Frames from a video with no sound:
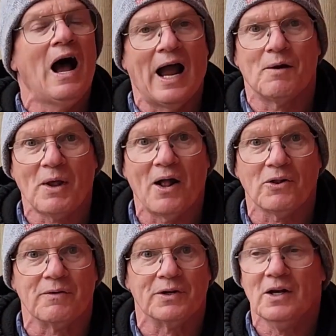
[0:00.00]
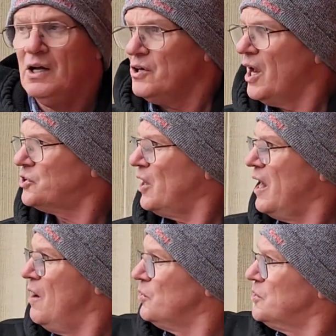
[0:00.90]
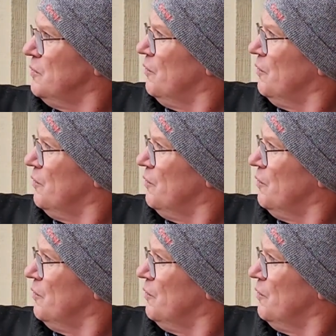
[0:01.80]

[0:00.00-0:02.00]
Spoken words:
I am not leaving. Yesterday, I was